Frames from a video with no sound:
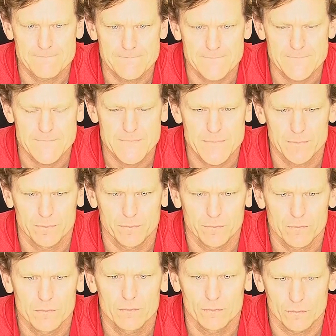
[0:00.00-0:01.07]
evolved, or how
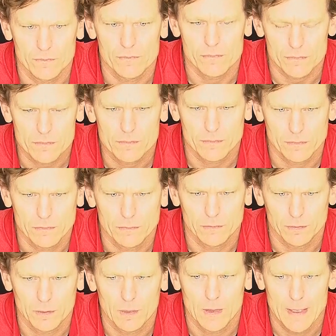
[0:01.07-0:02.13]
much different
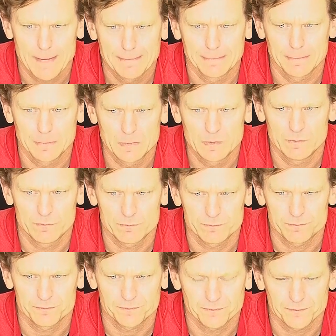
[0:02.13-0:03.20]
is what you
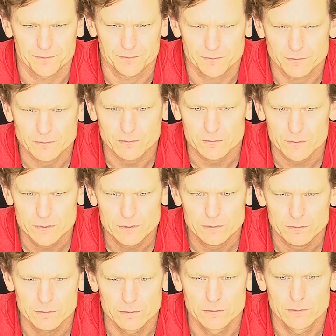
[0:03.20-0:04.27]
do from what it was
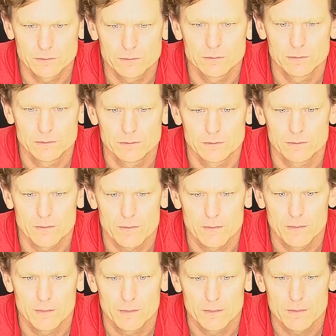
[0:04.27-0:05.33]
the last time you were in
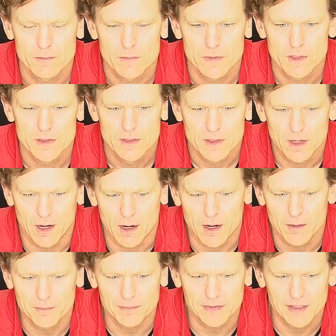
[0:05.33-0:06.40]
Lowick?
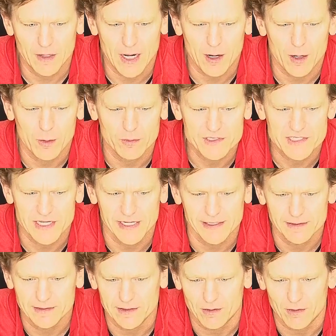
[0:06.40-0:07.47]
Um, you know, I, I would
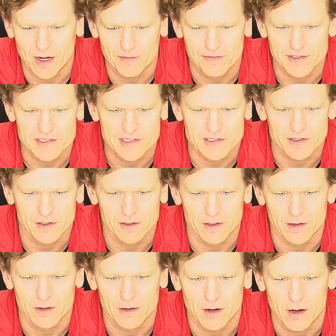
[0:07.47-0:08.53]
say, you know, offenses are,
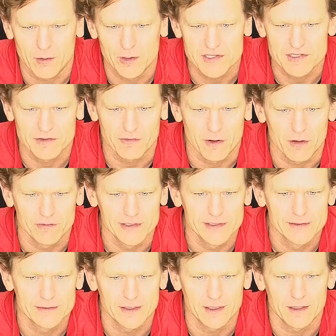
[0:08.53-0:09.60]
are always
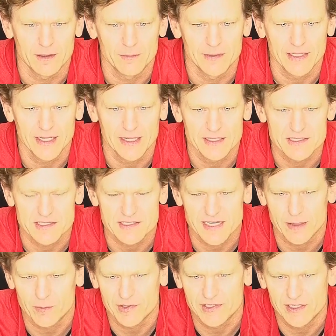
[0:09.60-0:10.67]
evolving, um, and, and it's the
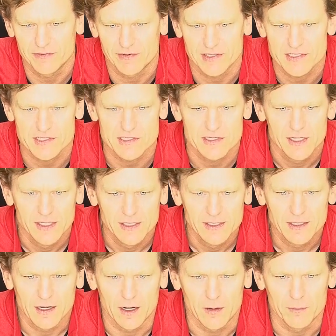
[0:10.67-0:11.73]
same with defenses.
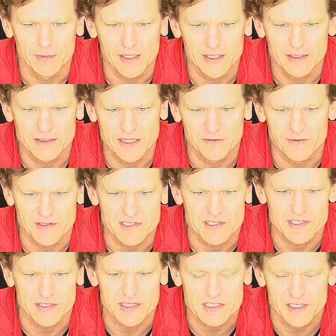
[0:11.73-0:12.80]
Um, le
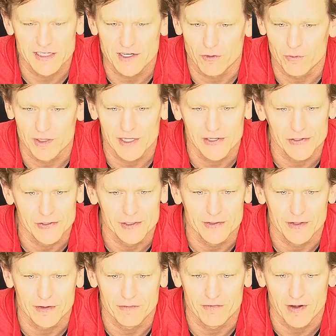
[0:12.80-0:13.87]
defenses in this league are really good.
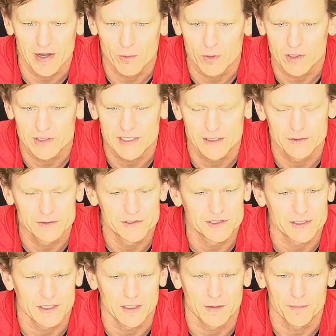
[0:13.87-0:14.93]
They're very well
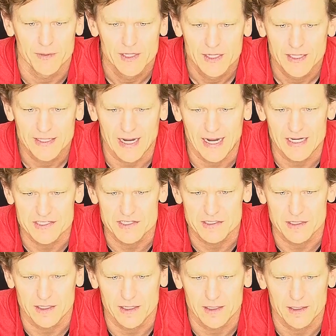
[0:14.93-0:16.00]
coached. Um, guys
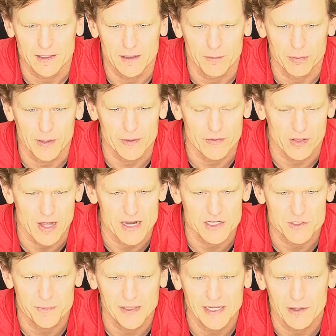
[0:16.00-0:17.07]
uh, play with a lot of
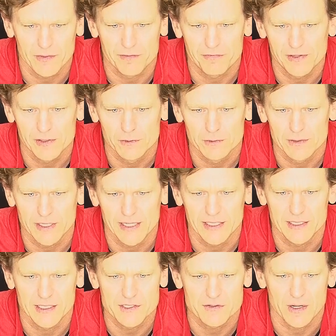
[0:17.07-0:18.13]
speed on the field,
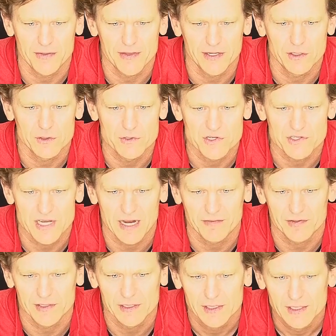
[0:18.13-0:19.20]
and, and so I think you just have
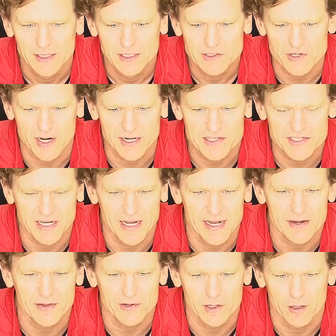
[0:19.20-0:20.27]
to try to stay ahead
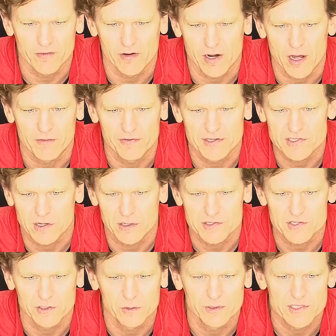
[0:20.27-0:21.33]
of the curve on offense
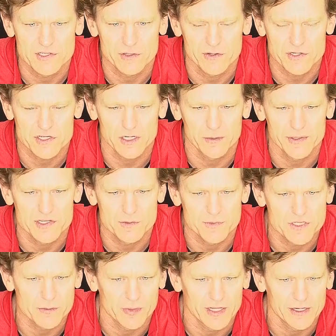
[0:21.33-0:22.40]
also. And so there's going to be some
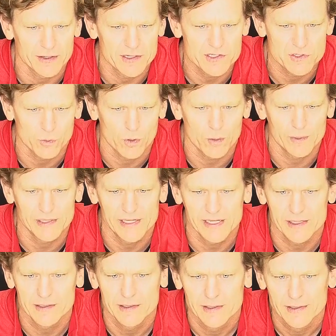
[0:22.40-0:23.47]
similarities to what we
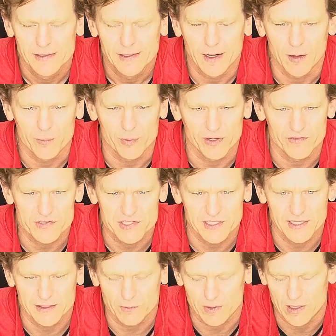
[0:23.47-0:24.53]
did um,
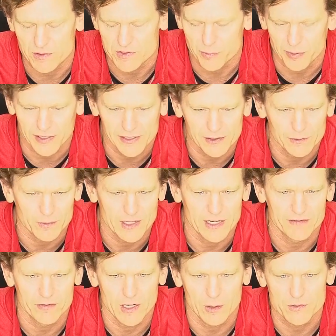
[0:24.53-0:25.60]
previously when I was a player,
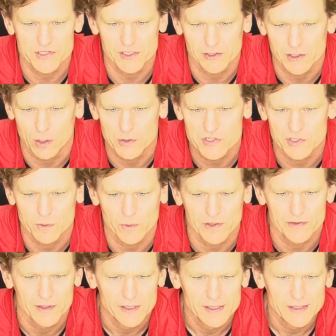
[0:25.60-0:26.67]
whenever I was here coaching
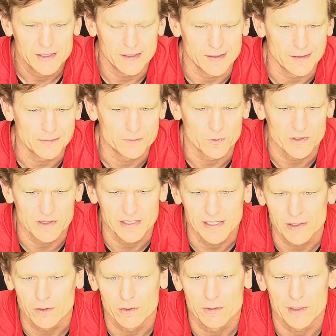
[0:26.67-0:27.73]
with um, with
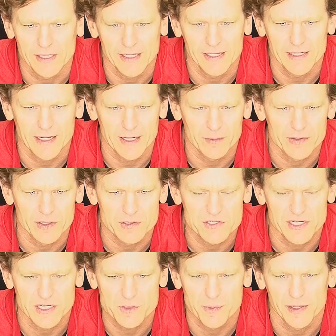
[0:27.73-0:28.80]
Neil and, and with Coach
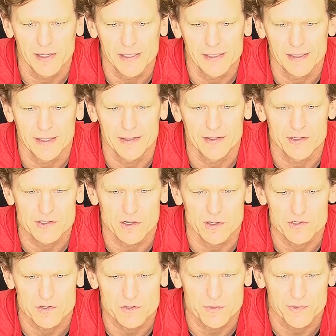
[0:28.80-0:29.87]
Kingsbury. And there's
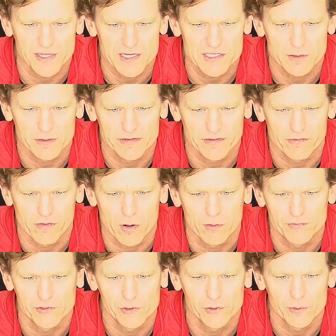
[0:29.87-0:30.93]
also some things that we've
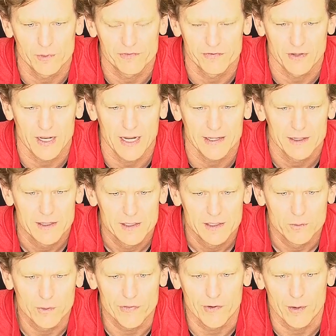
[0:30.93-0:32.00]
evolved to that we feel like
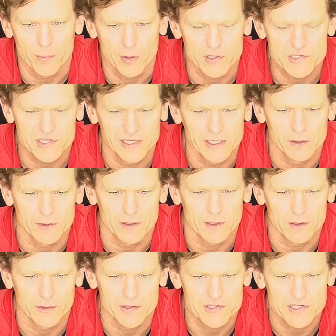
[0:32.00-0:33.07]
with our personnel and
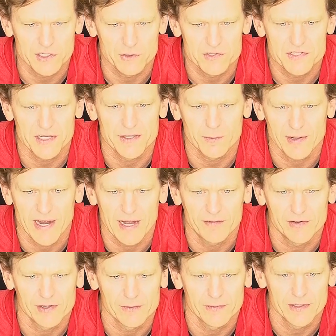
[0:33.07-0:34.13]
our, the skill set that we have
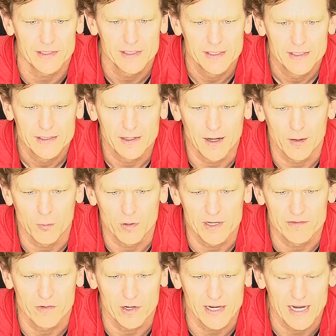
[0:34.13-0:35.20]
here that um, will
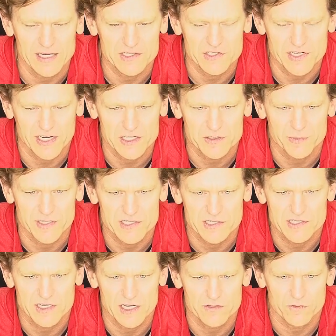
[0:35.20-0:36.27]
give our guys a chance to be
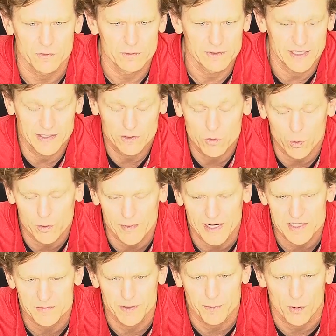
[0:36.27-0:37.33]
successful, and the
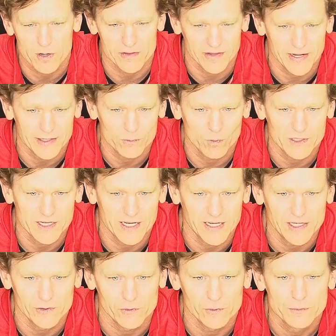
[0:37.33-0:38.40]
quarterback's a big part of that. What can
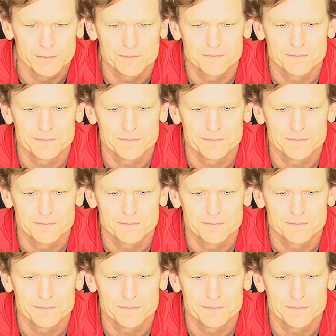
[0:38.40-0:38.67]
he do?